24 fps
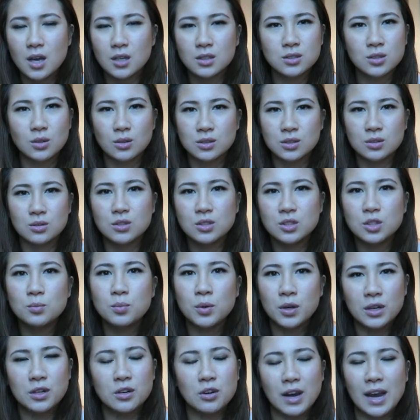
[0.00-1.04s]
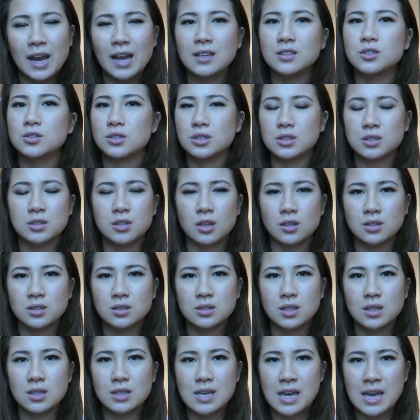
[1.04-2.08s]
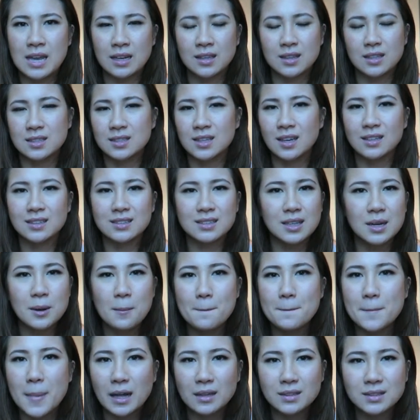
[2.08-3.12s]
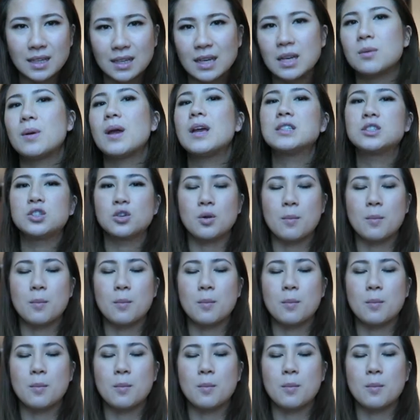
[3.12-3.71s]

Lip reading: So as soon as you put it in your hands or it starts hitting the sun, it's gonna melt anyways.